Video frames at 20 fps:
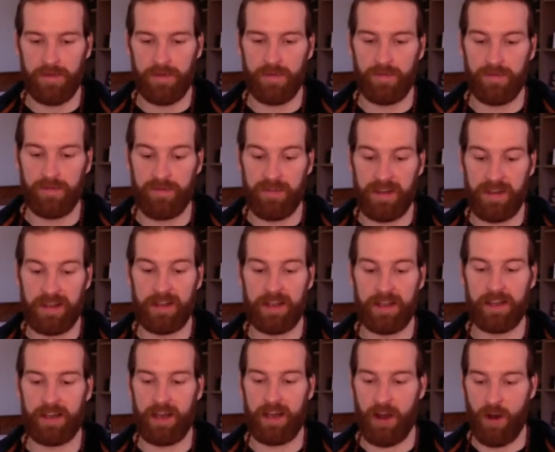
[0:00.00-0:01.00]

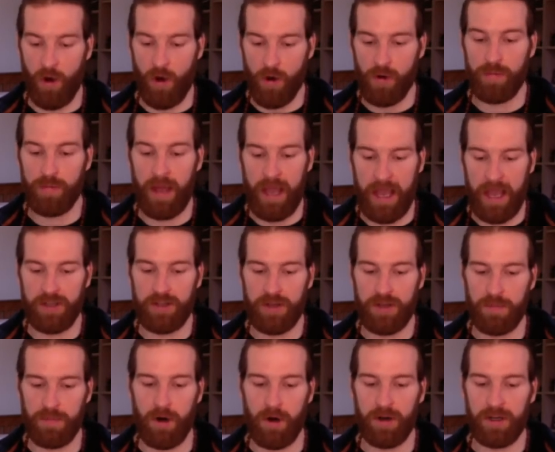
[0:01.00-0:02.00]
feeling at home in
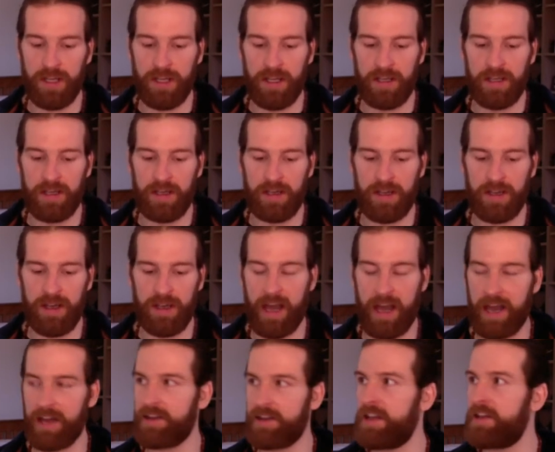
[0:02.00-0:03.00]
your body
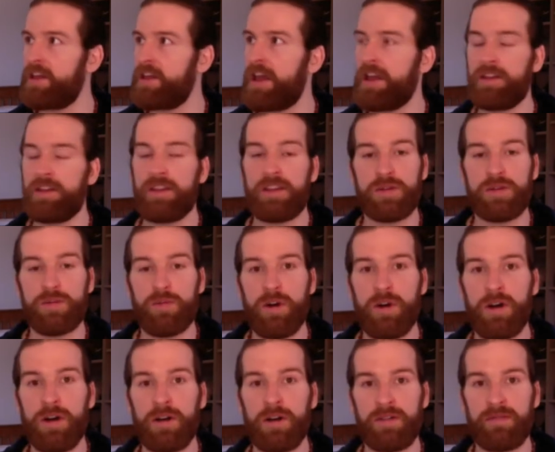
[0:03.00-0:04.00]
and in this
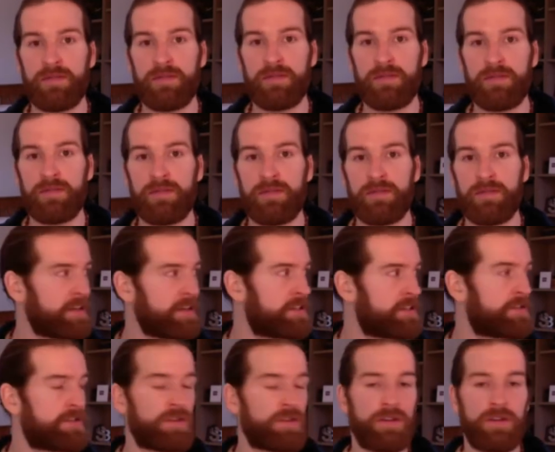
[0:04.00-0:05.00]
world, and feeling
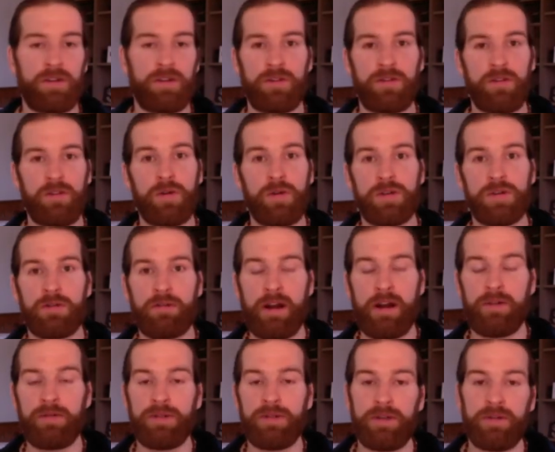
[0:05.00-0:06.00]
connected to those
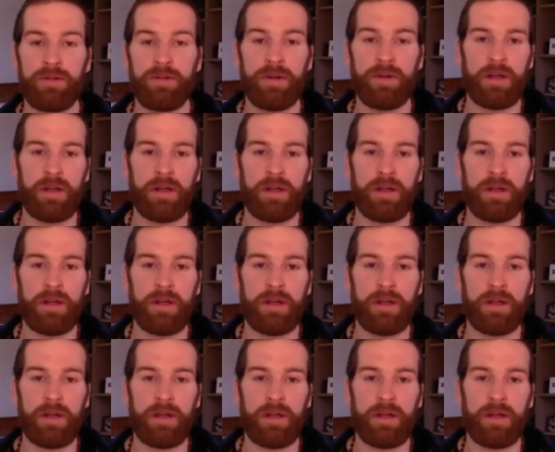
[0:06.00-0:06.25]
around you.